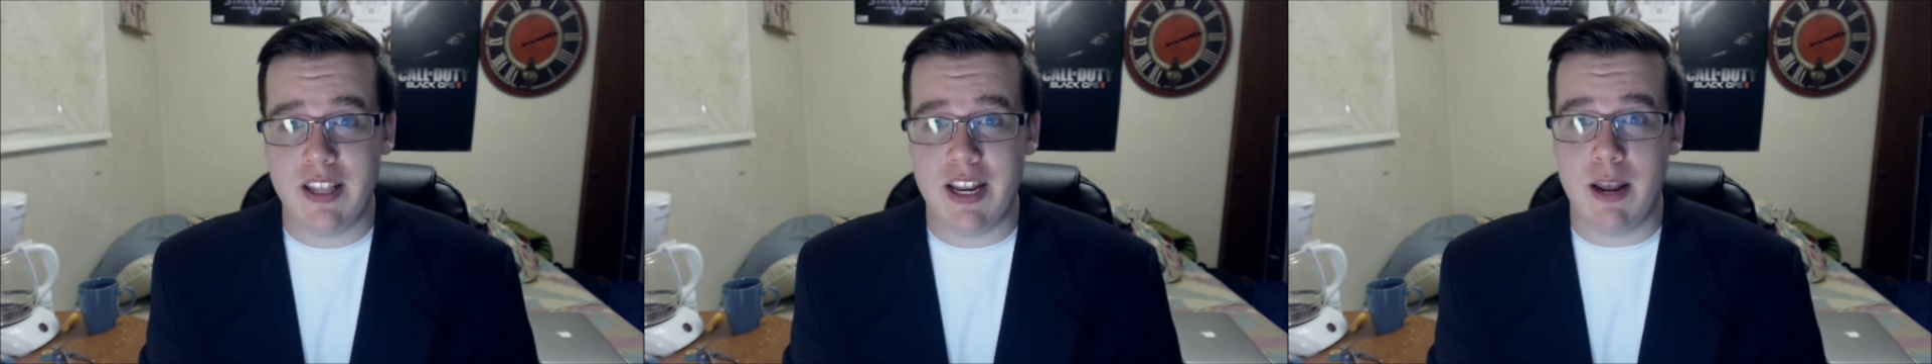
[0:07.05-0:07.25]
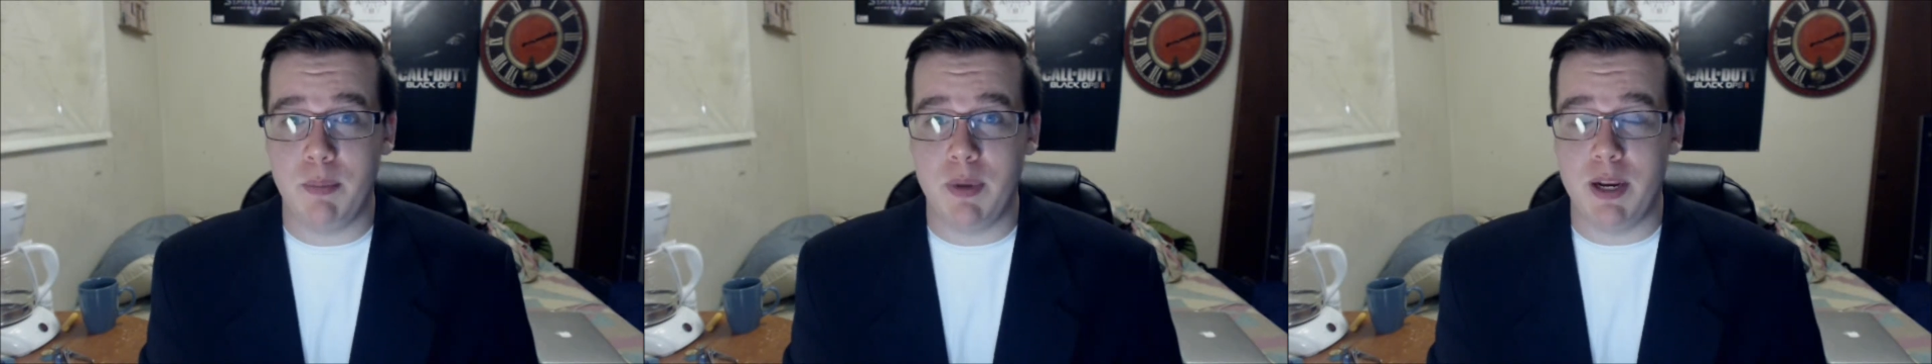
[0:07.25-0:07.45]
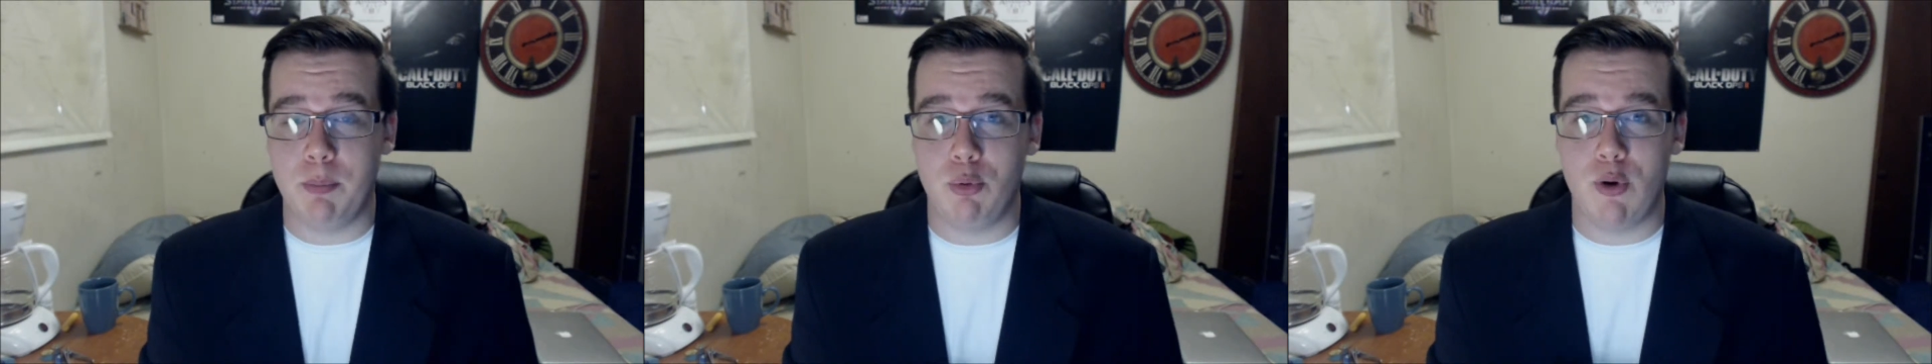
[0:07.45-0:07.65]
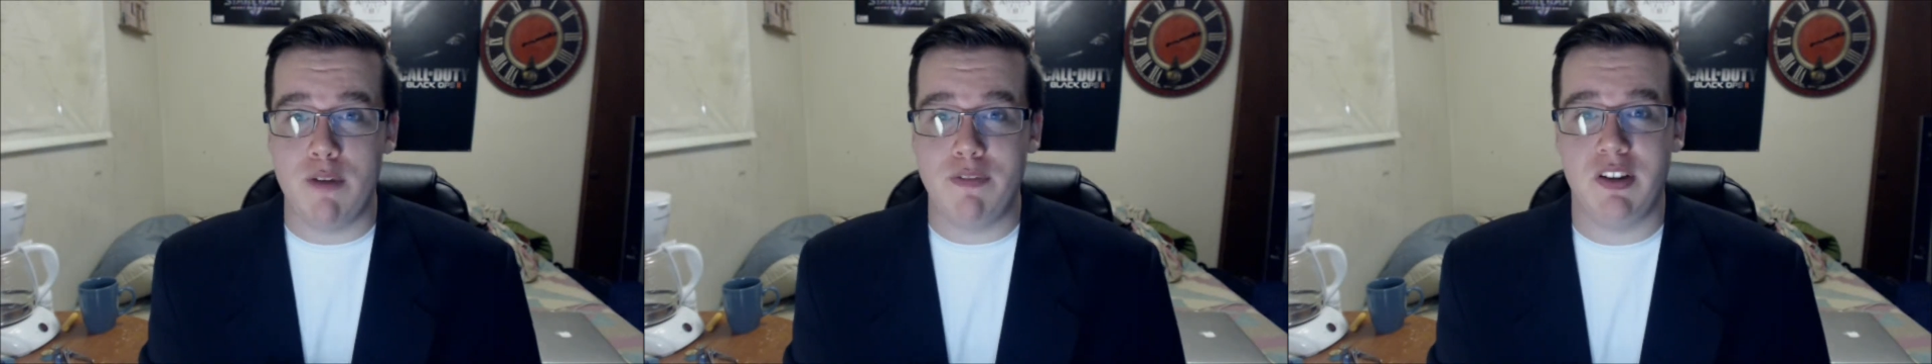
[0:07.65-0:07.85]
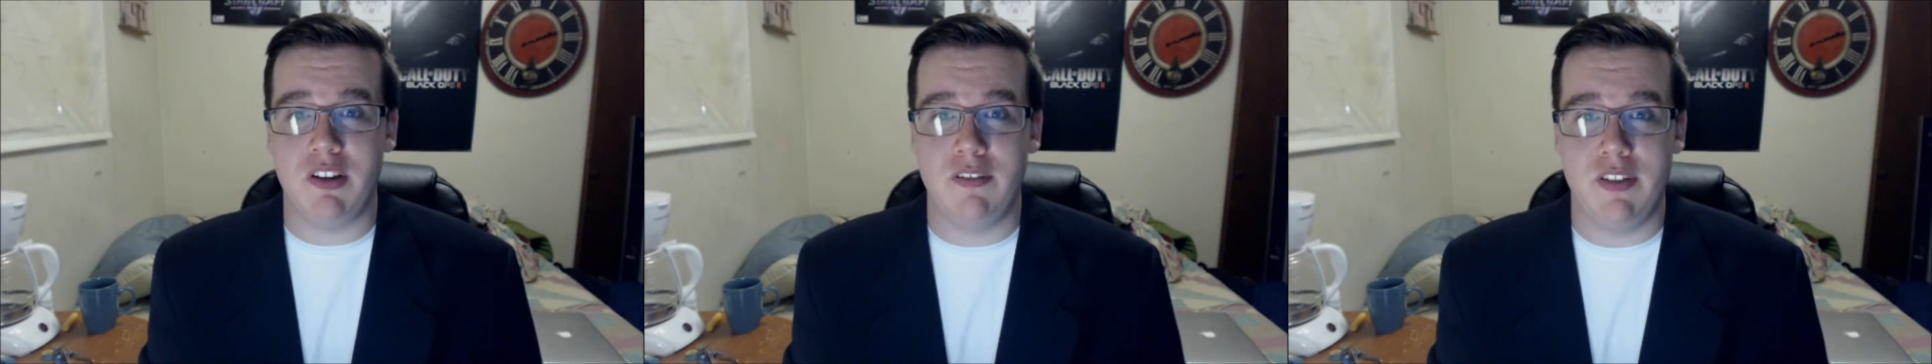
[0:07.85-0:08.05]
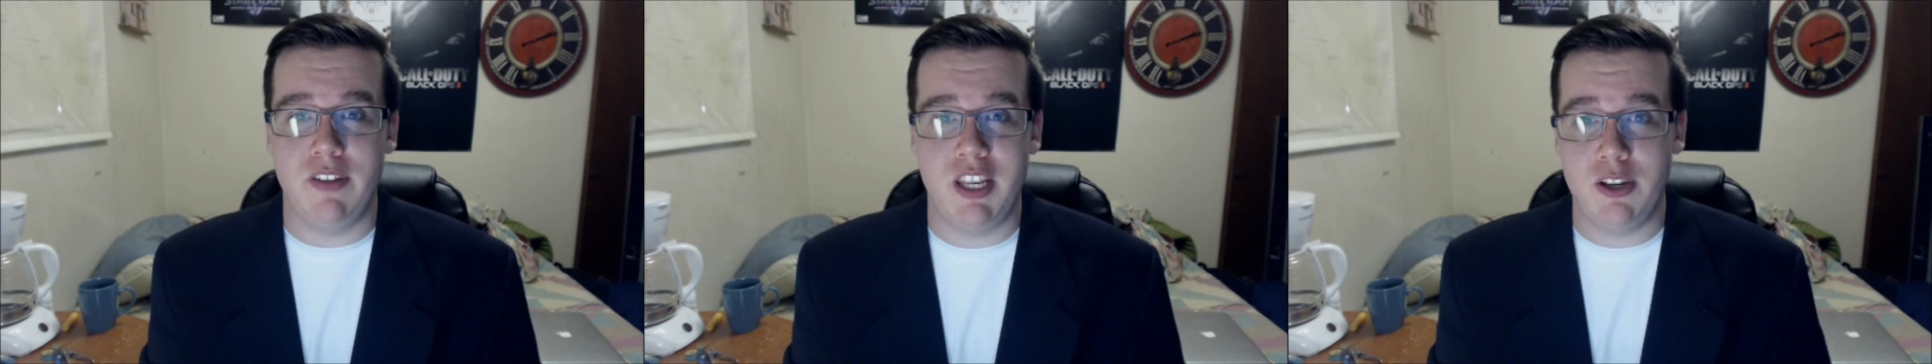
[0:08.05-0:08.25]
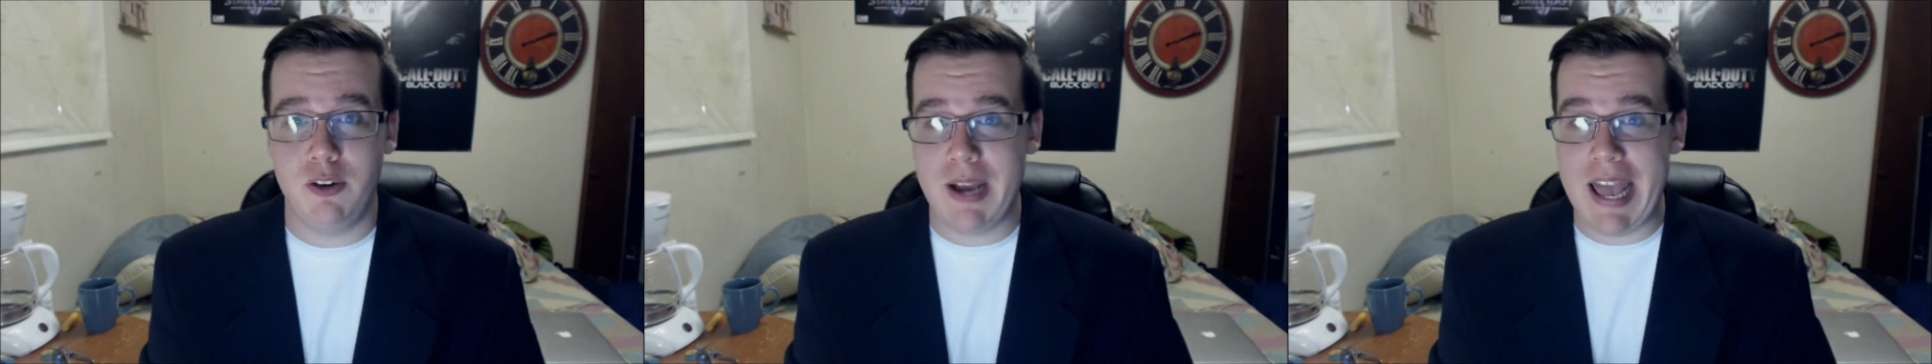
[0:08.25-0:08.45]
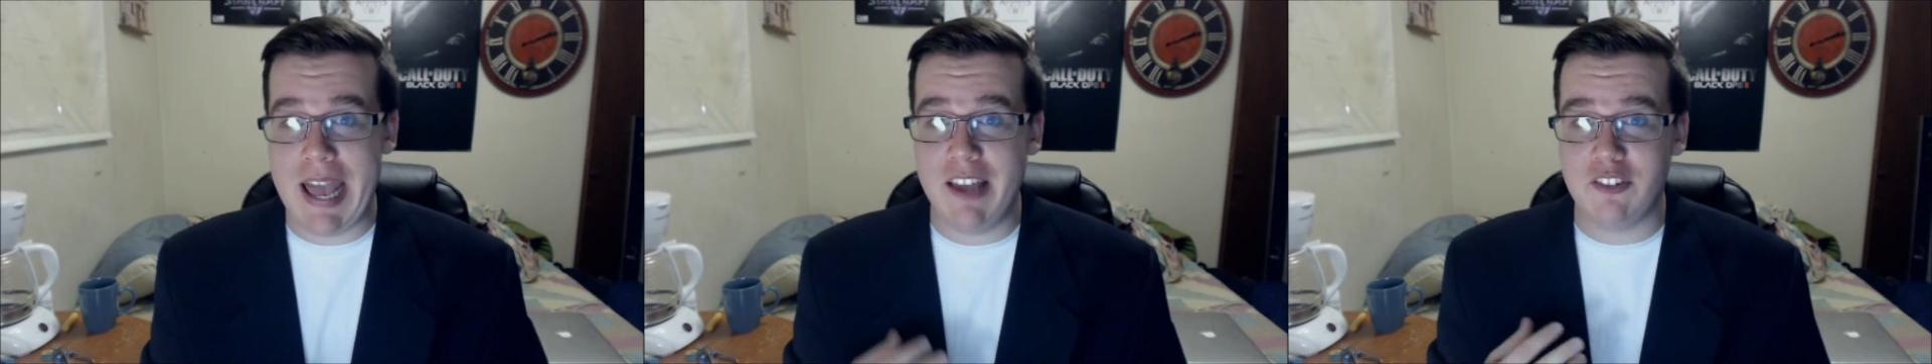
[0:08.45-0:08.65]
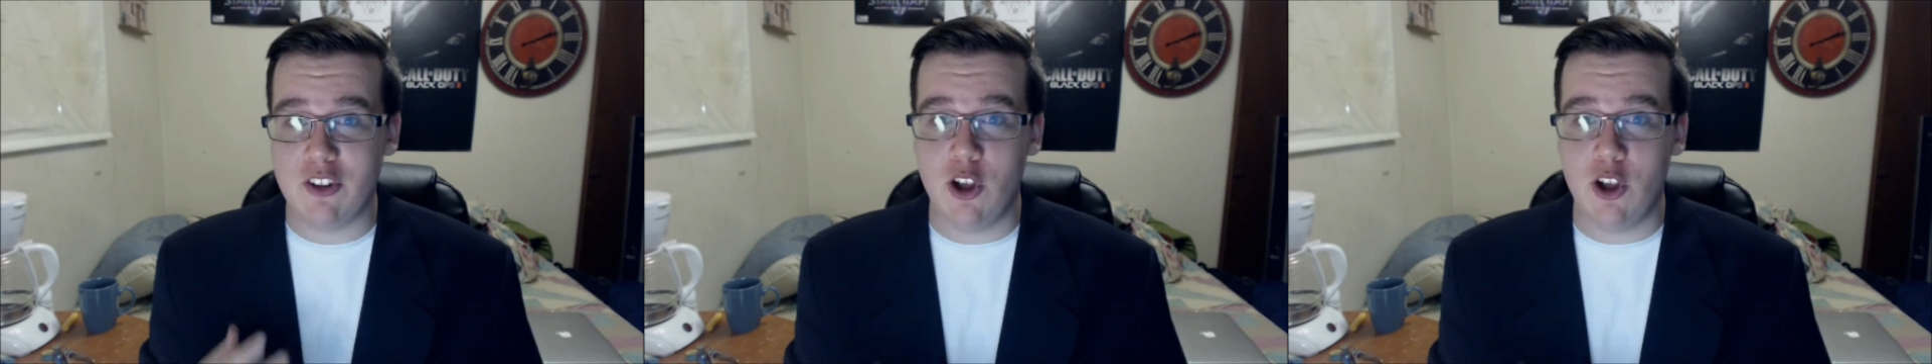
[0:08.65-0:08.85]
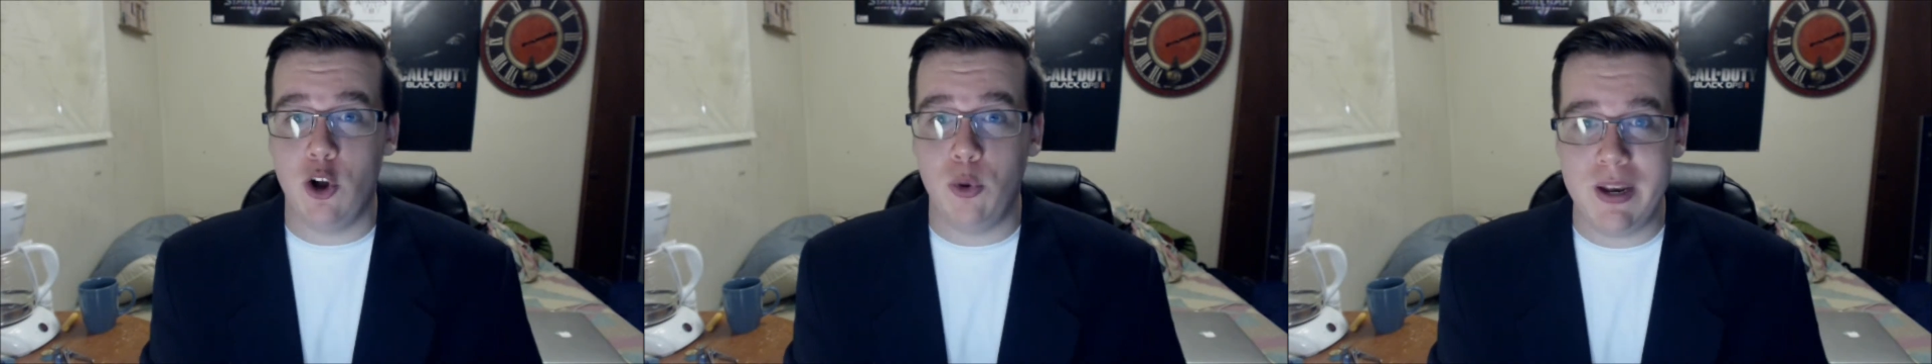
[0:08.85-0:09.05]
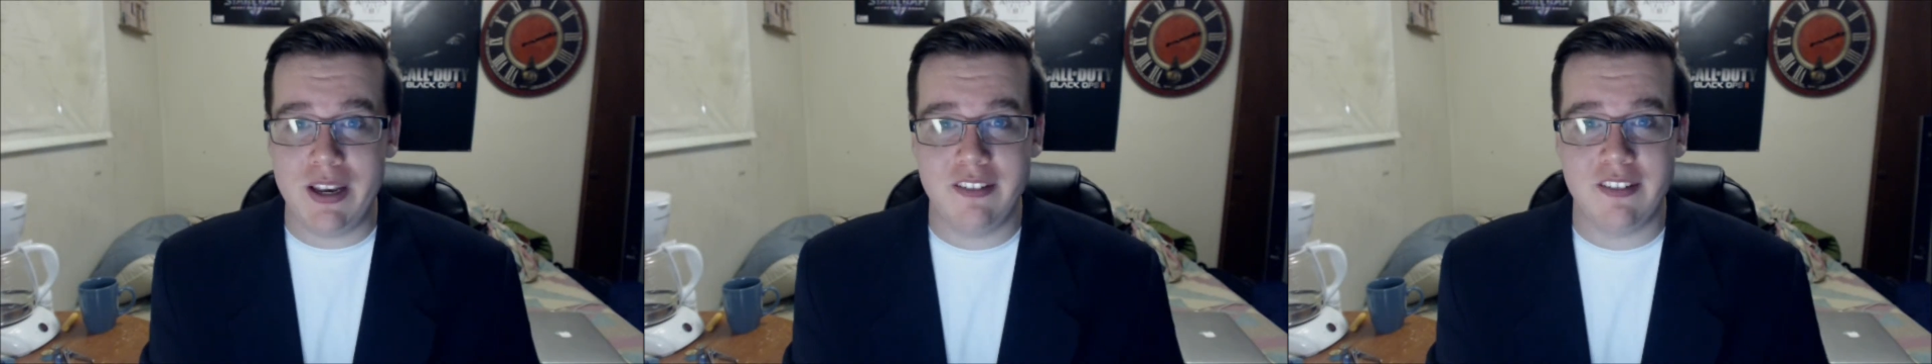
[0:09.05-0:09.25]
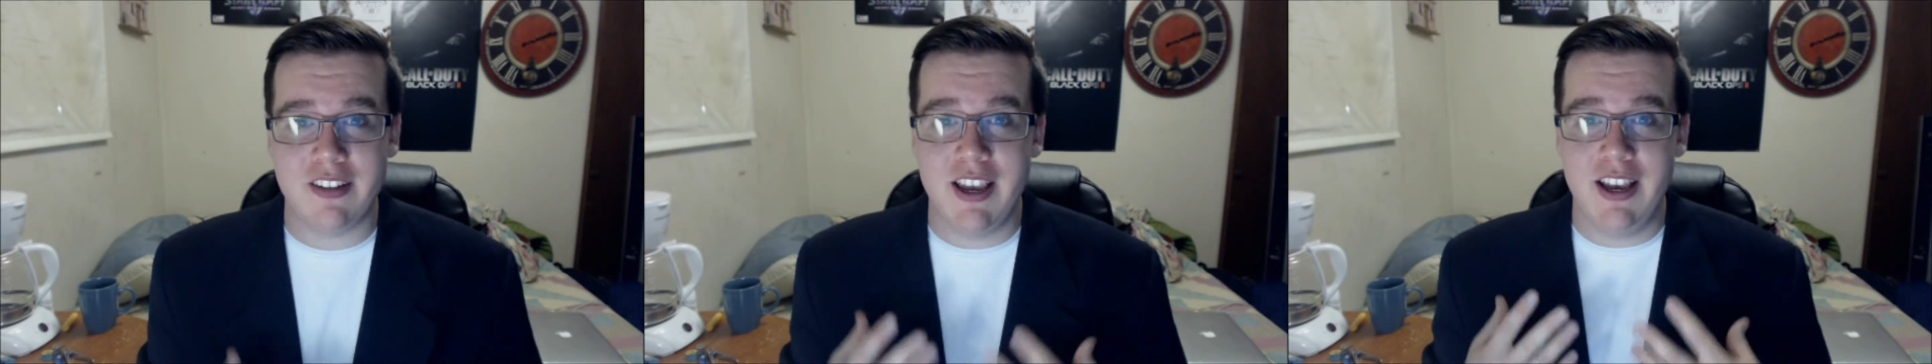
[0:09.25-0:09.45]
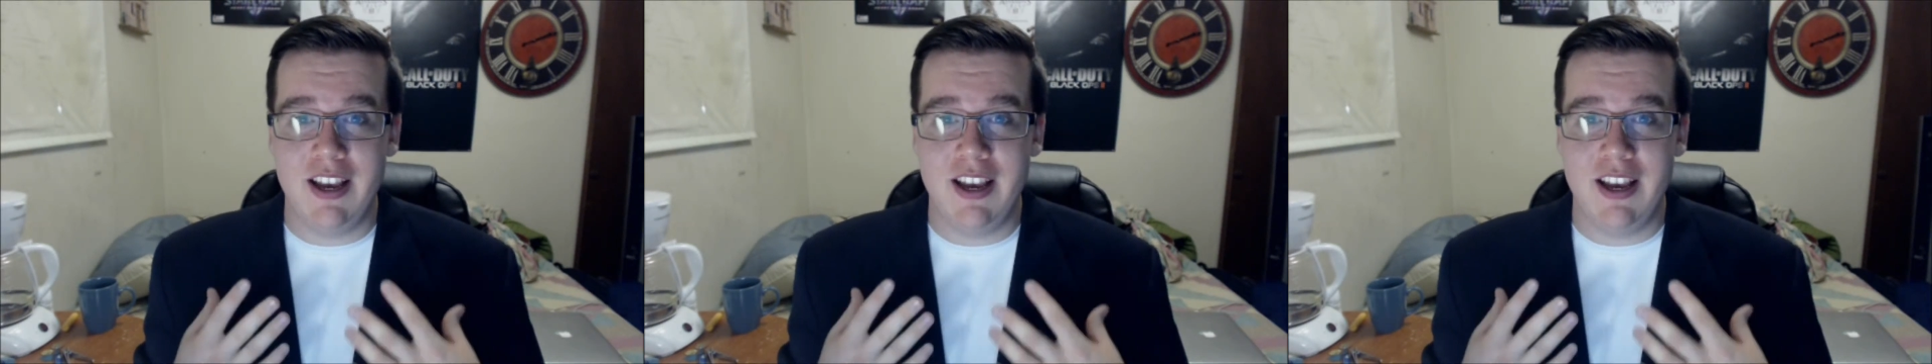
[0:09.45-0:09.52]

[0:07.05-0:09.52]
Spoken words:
and I'm going to preface the video, as always.